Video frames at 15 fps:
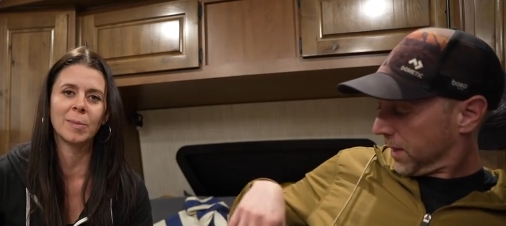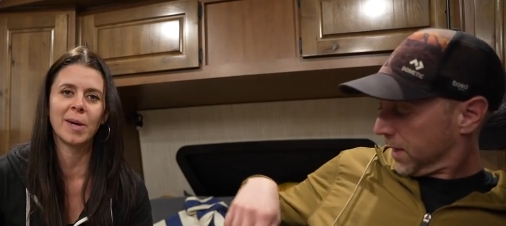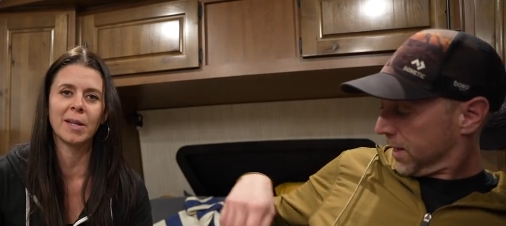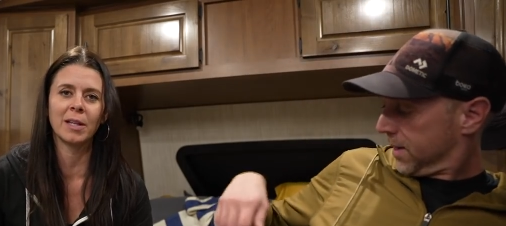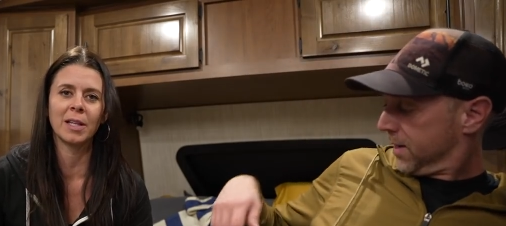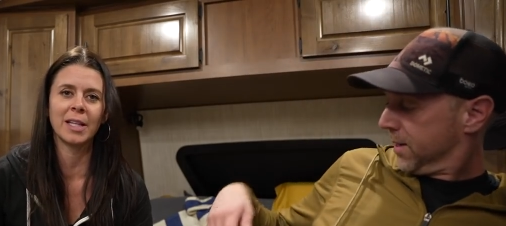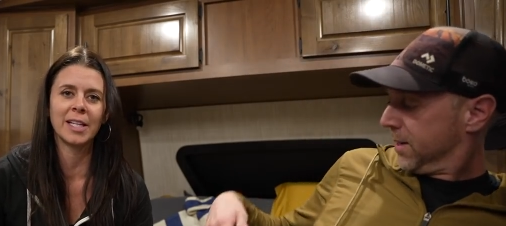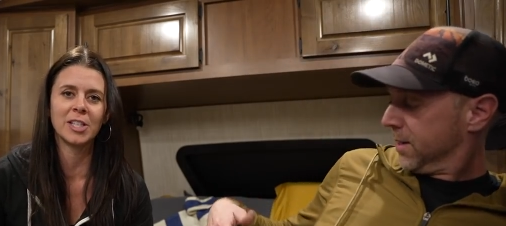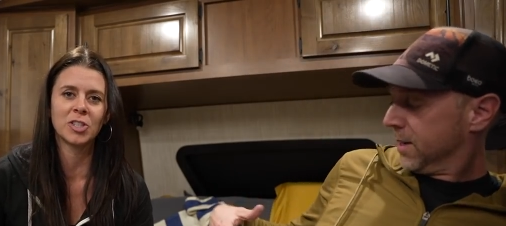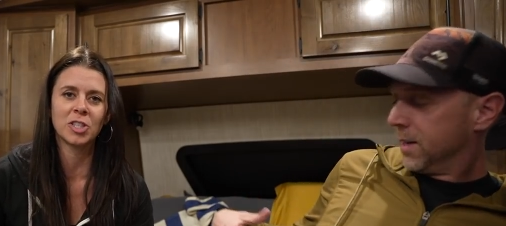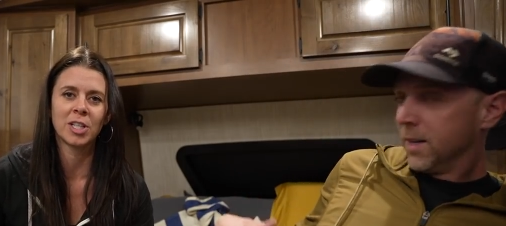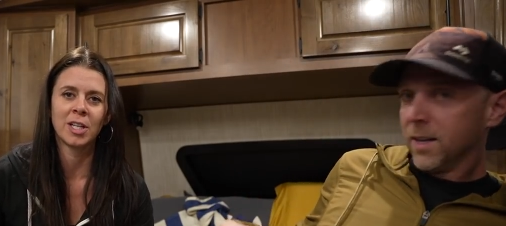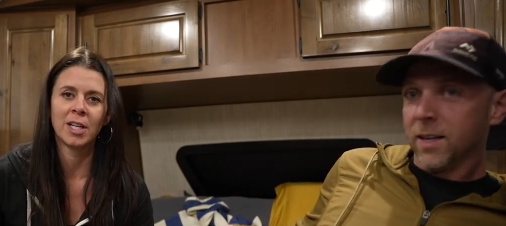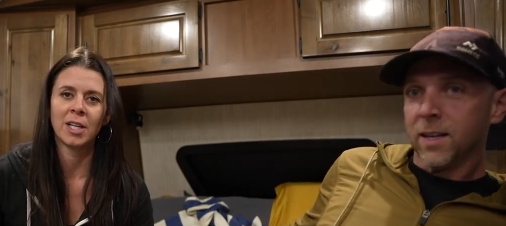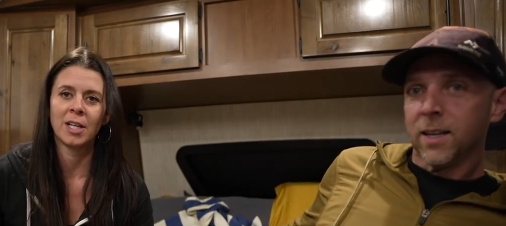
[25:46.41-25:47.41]
Speaker 1: him on the
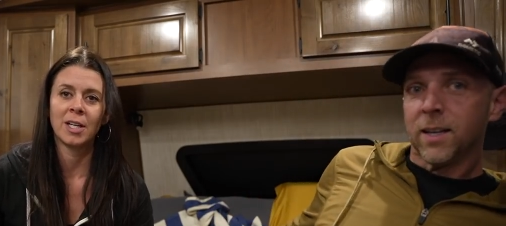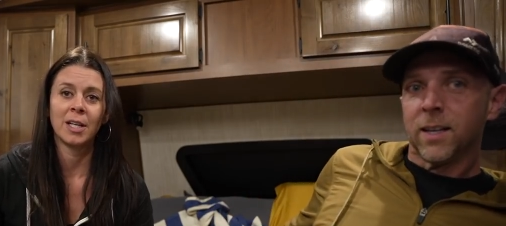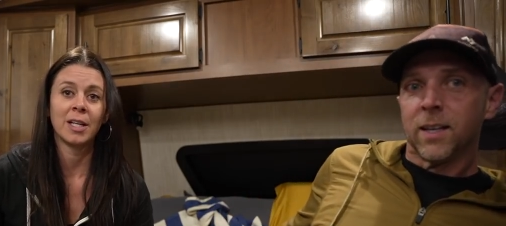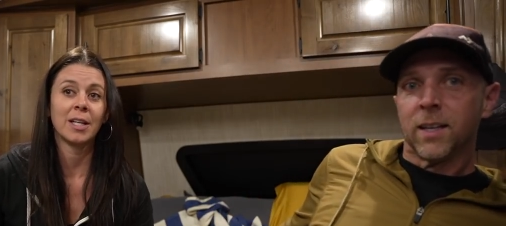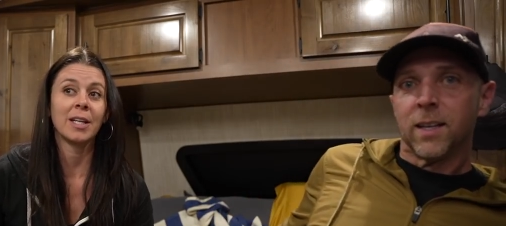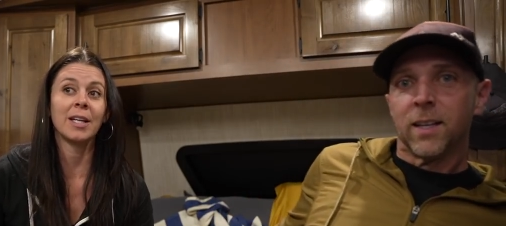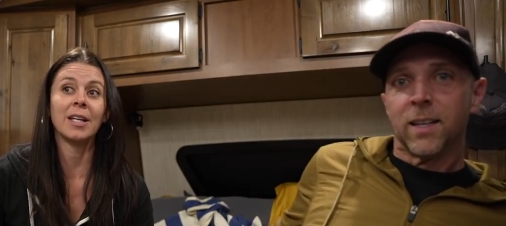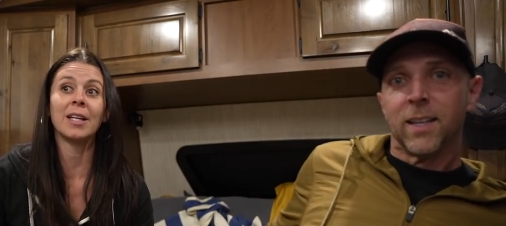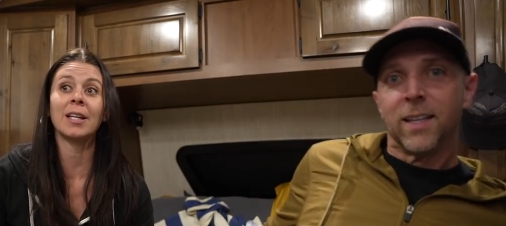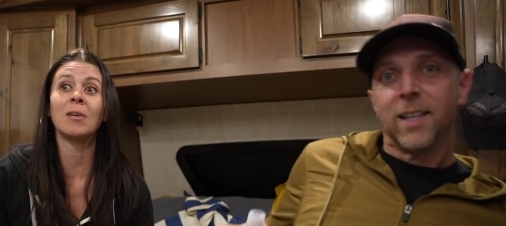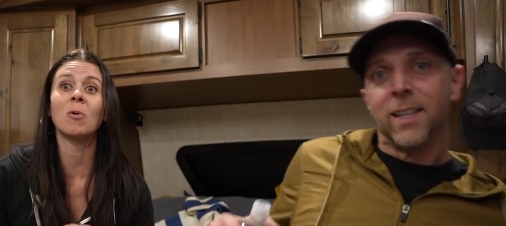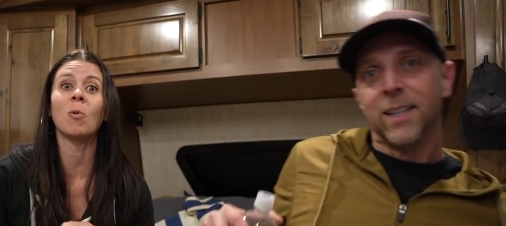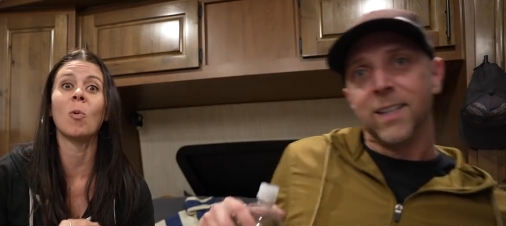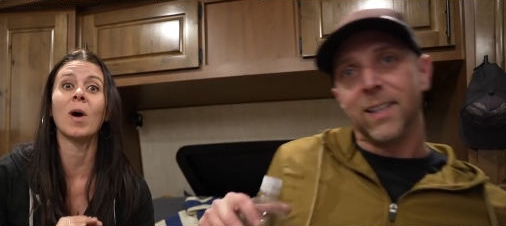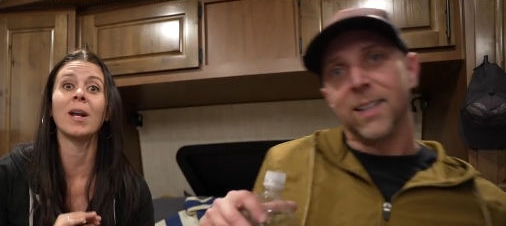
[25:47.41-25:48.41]
leash, he
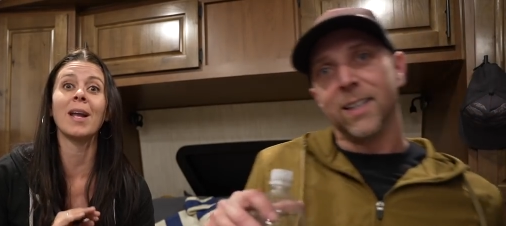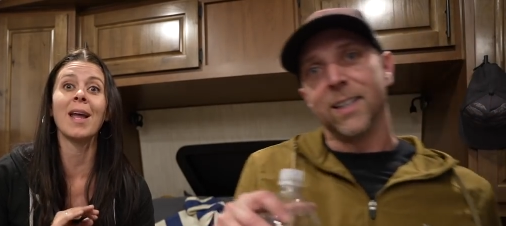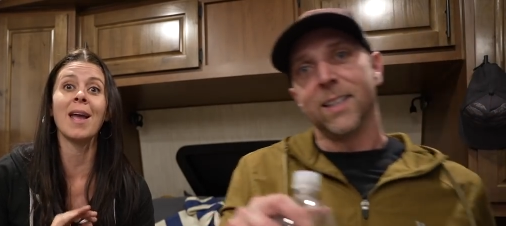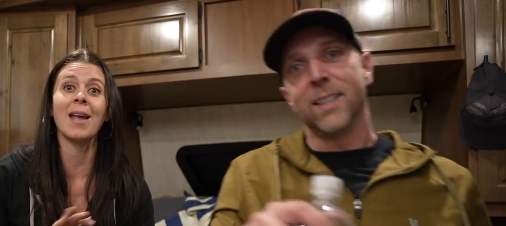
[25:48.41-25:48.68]
didn't want